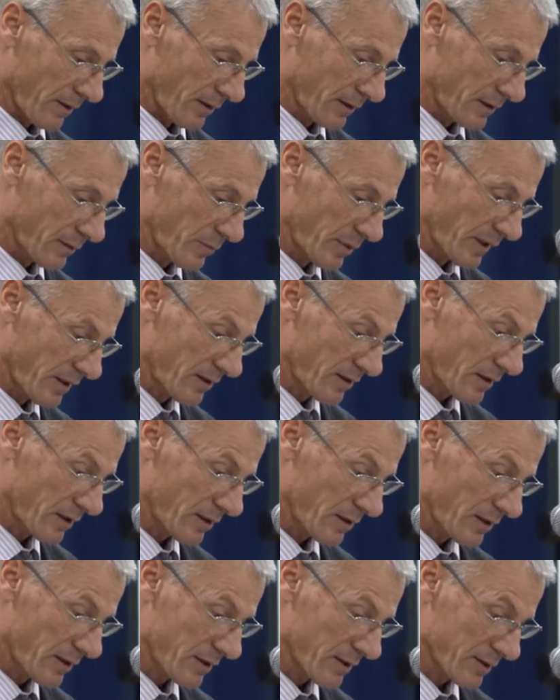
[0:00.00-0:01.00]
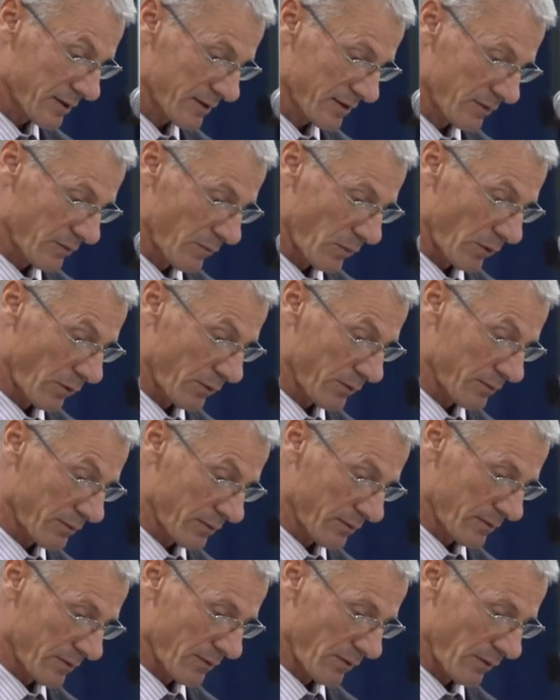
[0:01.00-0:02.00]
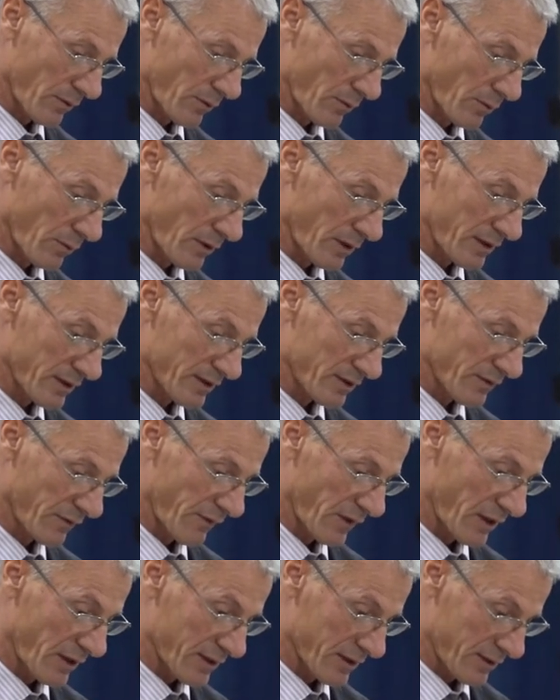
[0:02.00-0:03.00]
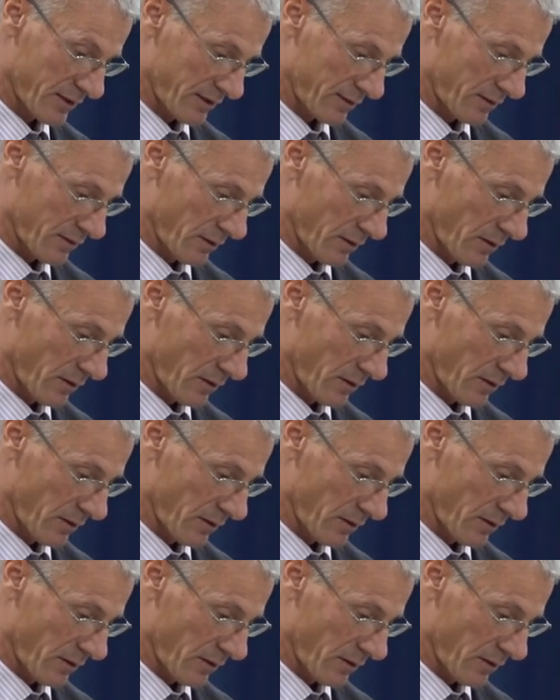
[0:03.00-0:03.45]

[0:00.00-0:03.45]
Albania ranks among the world's first